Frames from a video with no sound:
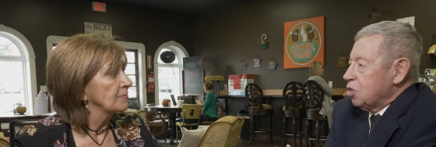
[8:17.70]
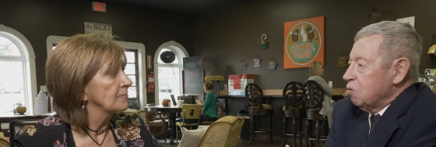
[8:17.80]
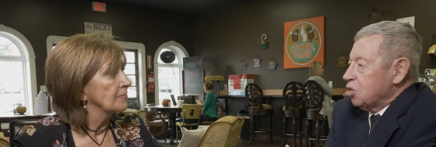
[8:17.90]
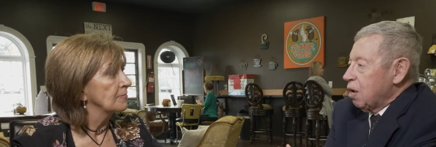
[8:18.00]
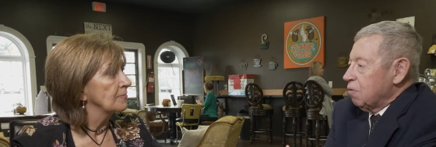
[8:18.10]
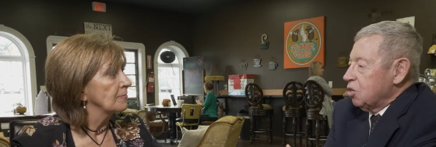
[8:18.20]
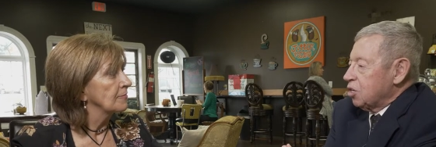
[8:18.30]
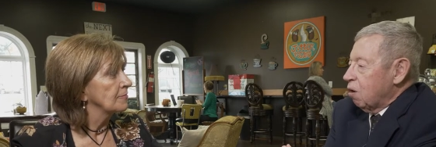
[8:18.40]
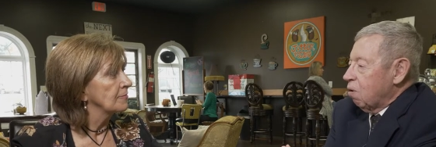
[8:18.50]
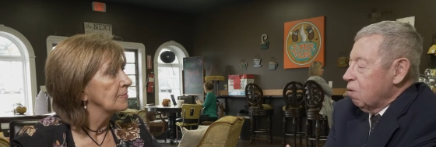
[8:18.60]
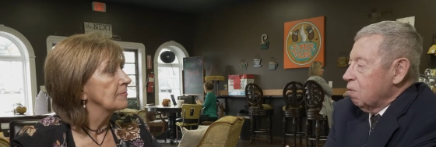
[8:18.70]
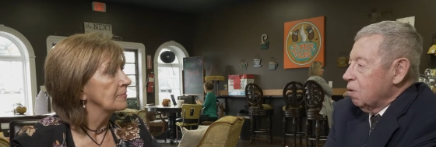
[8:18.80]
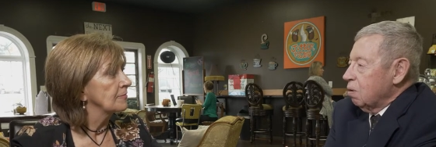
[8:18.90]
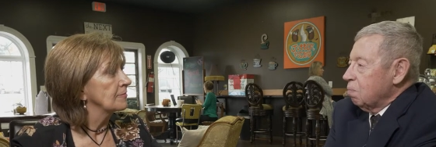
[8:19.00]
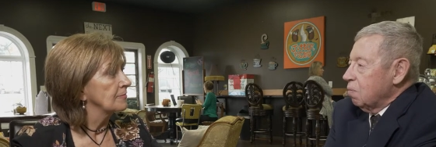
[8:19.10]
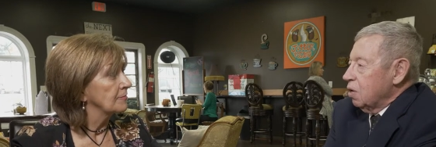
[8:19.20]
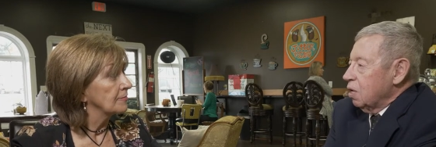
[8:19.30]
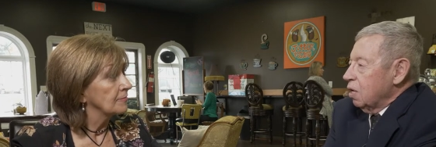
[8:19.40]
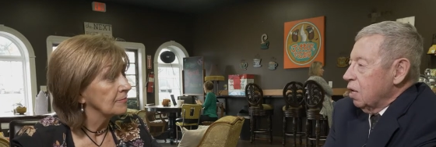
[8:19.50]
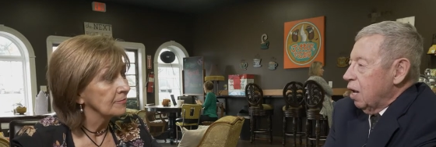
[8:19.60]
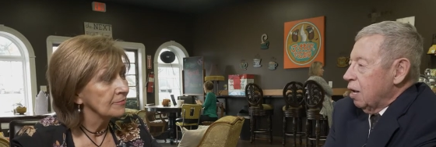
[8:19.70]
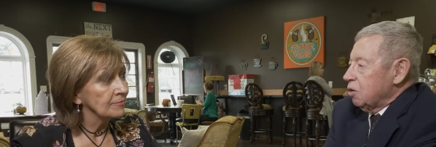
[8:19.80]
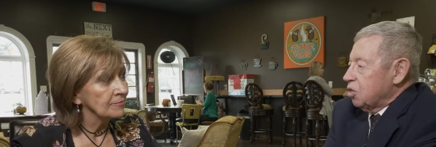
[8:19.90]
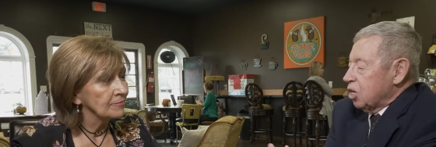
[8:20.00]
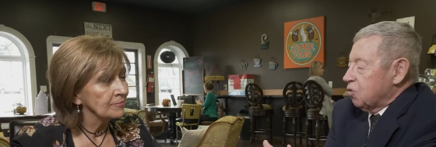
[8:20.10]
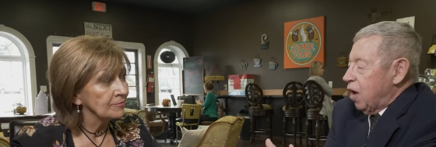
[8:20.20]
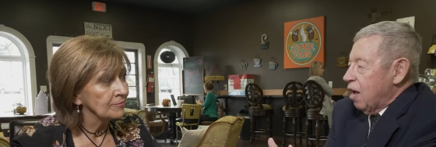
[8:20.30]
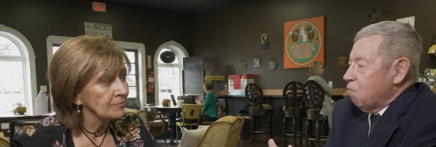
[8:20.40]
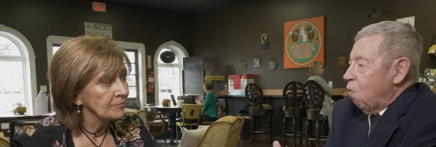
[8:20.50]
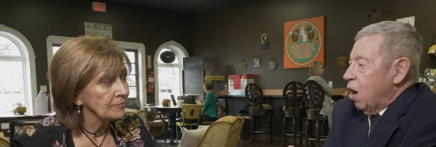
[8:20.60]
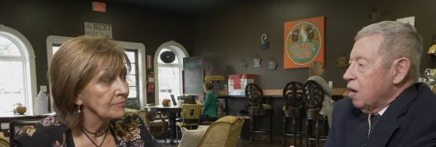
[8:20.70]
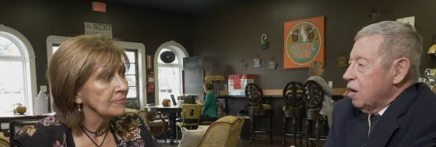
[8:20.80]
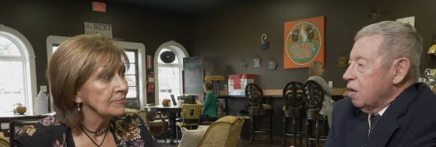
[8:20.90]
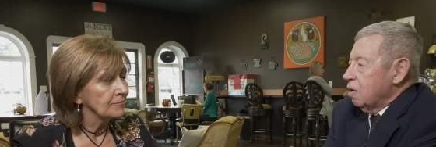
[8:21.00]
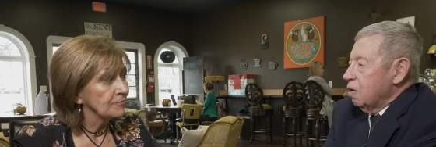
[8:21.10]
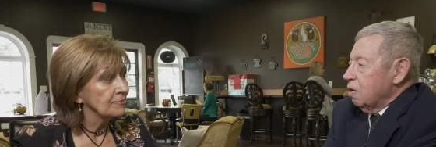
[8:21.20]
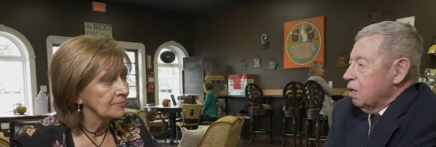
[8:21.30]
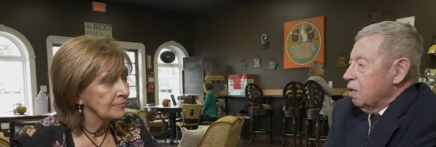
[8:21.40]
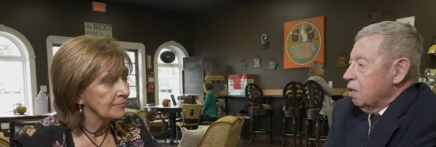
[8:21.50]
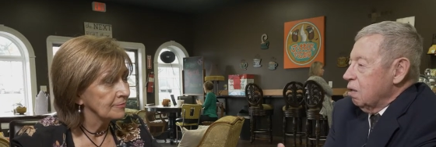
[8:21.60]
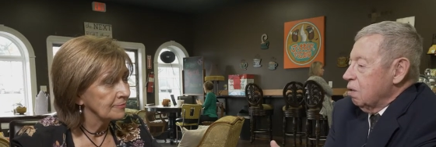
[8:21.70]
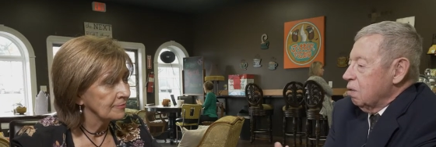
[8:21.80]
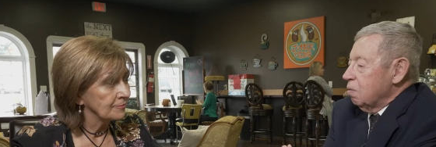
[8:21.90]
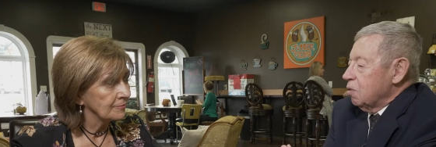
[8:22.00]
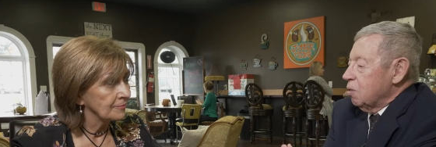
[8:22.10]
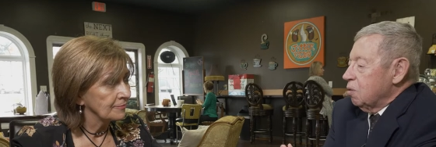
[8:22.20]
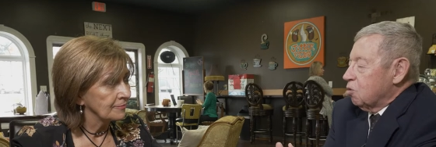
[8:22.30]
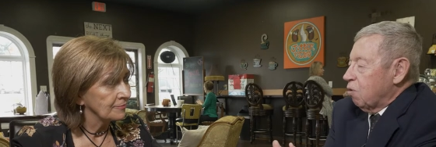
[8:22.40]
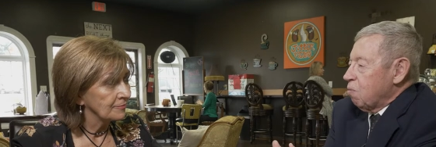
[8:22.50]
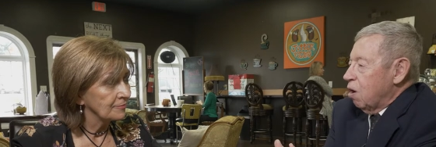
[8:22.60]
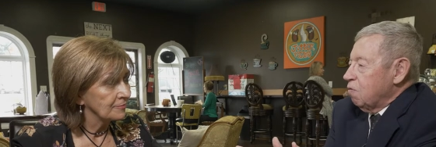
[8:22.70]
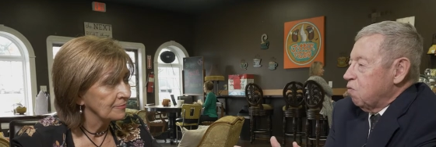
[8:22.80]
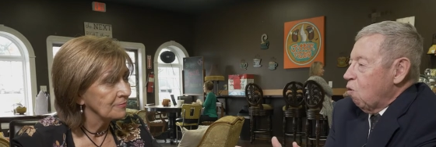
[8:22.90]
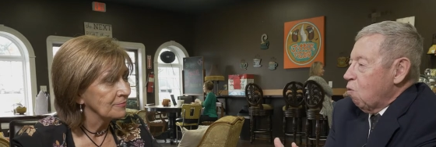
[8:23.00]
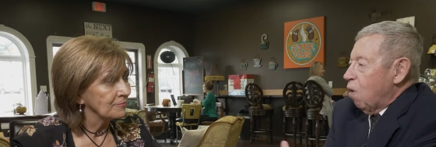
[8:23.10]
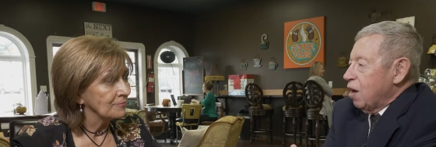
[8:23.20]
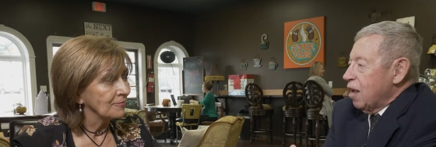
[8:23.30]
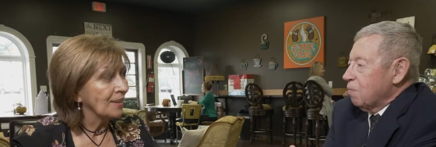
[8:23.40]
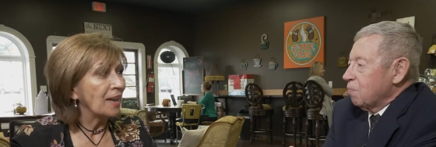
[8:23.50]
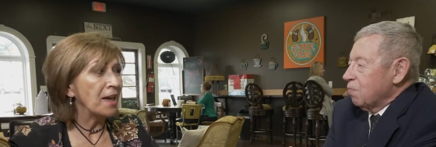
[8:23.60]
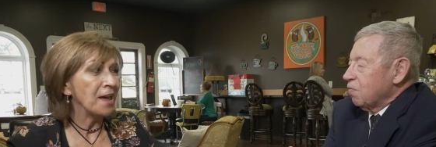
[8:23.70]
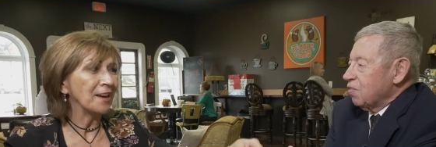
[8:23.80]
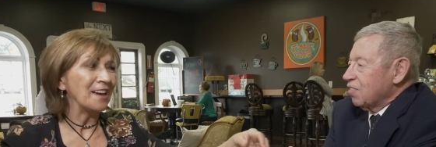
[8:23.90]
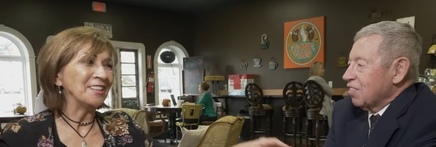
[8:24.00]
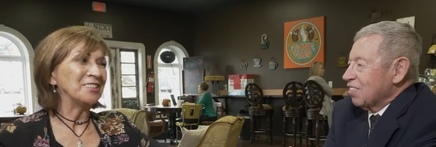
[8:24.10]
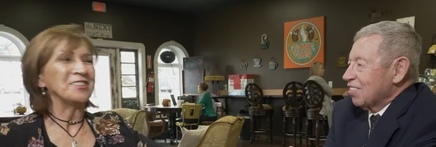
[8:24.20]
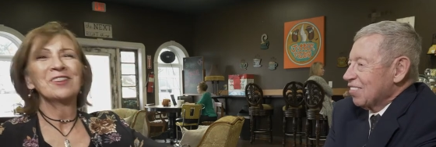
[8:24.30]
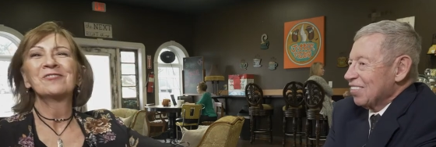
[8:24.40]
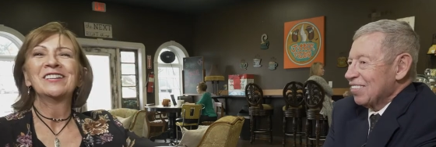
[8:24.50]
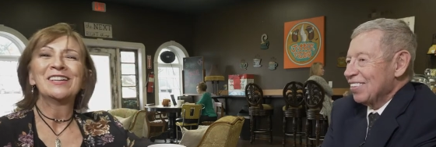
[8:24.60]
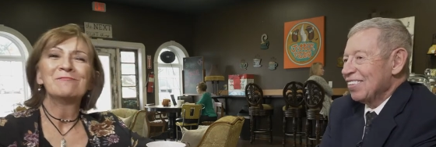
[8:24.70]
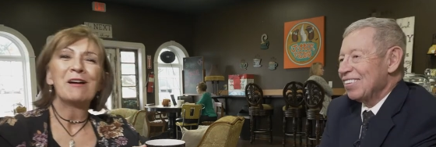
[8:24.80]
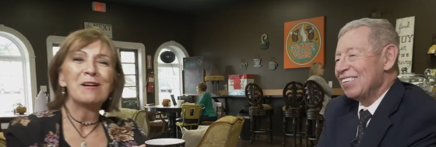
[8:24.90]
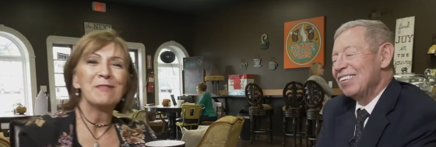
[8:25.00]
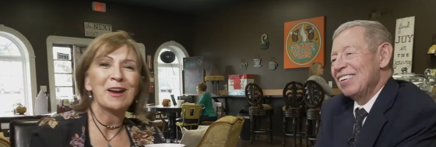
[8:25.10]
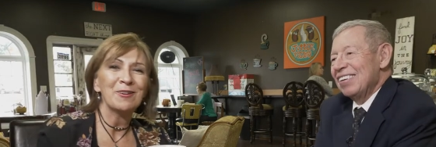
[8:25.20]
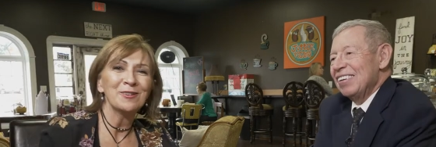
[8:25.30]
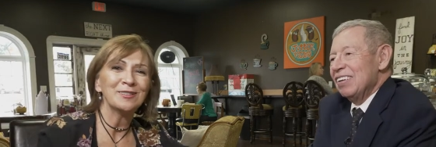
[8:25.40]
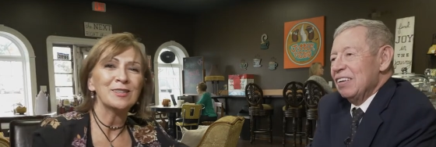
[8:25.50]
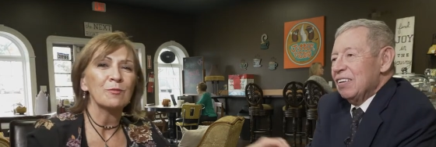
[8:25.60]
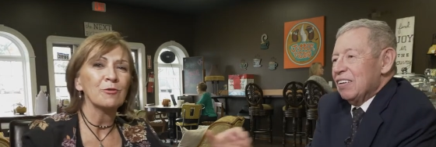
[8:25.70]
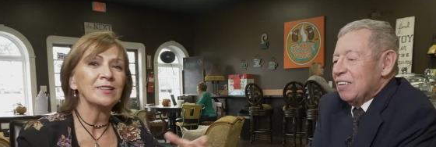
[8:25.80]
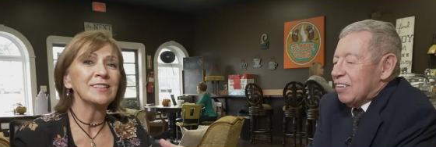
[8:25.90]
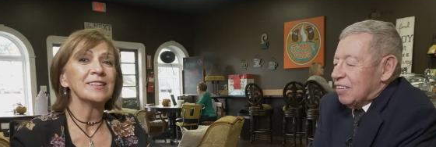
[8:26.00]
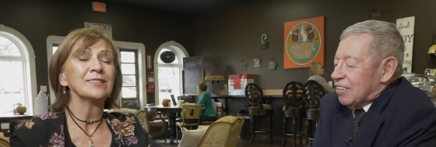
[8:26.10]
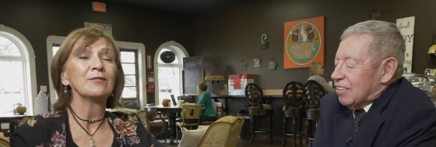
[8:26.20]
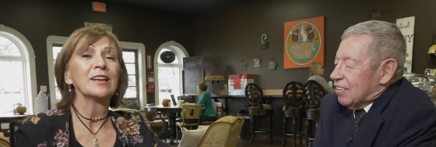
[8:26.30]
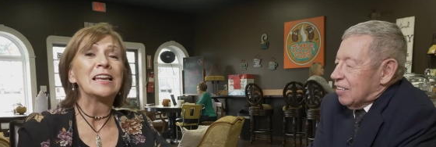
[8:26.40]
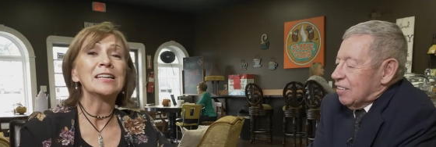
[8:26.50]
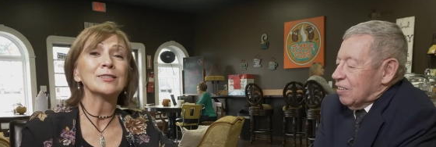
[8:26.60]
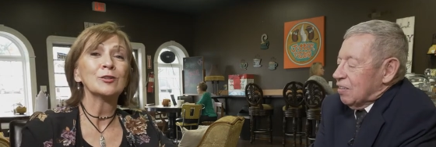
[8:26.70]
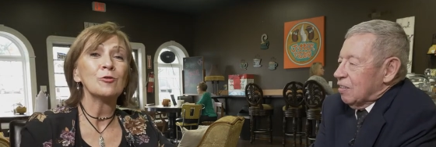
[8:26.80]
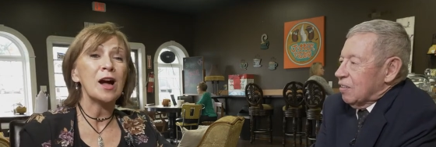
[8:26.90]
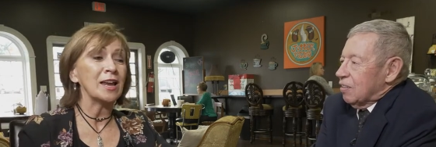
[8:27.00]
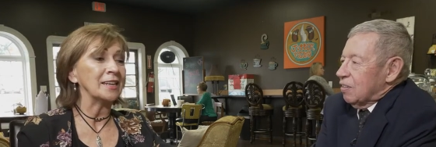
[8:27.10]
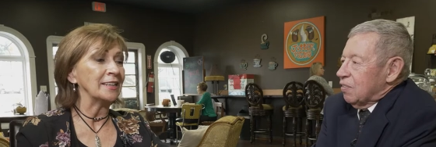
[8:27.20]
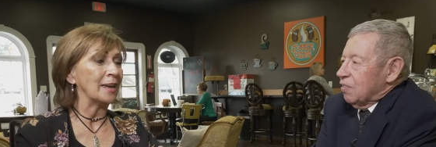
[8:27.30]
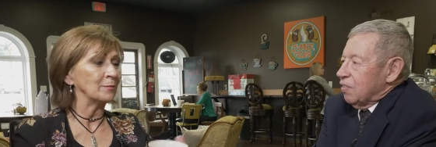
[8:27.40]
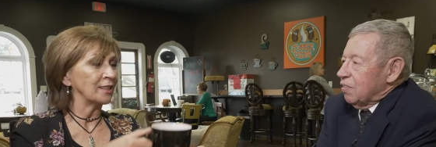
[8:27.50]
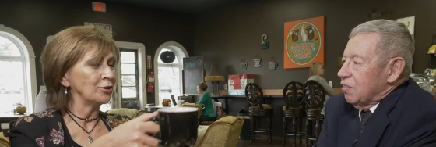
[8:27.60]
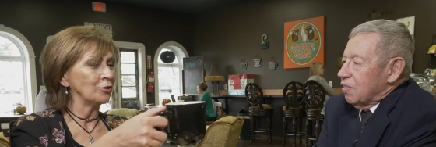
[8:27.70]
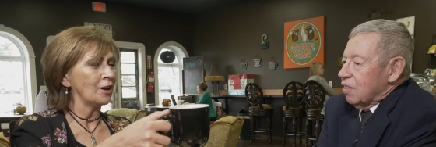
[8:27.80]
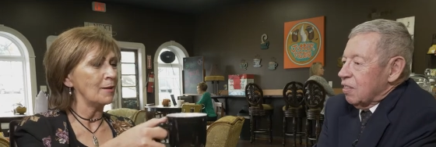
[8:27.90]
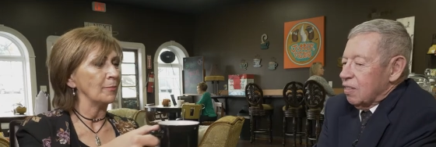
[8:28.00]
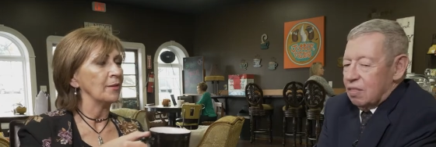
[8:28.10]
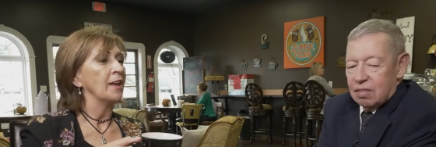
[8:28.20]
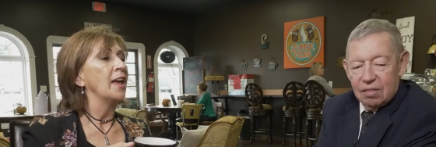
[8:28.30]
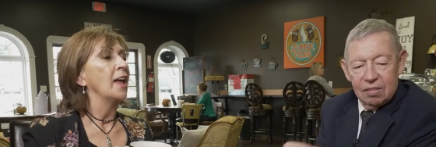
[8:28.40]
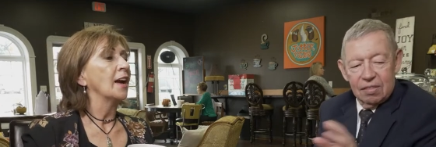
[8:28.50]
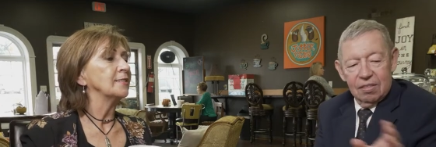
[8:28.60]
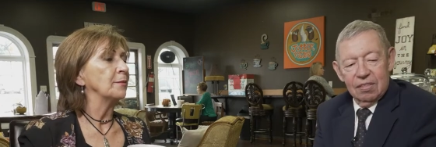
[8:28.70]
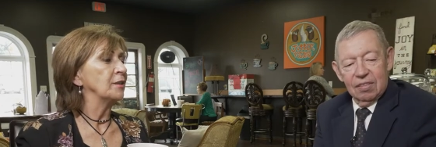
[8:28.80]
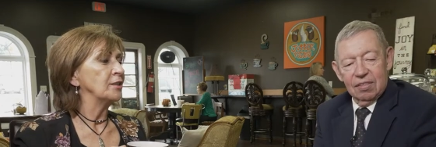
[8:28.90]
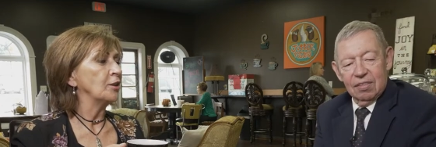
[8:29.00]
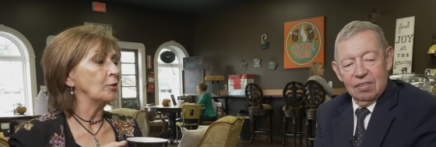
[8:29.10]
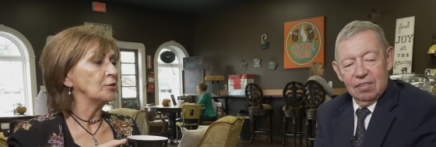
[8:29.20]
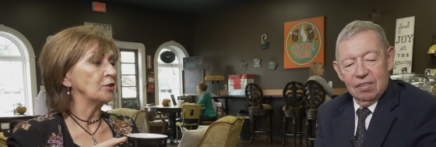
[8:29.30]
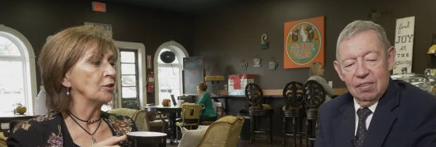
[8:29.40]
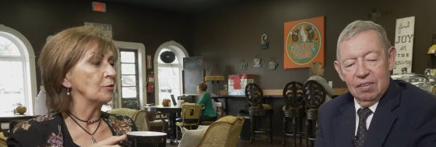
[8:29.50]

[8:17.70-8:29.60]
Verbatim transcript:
Speaker 1: 270 uh, 651 3141.
Speaker 2: Yeah, I got you there. We did. Bob Harrison, the president of the Glasgow Highland Games. Get your cup because I'm going to toast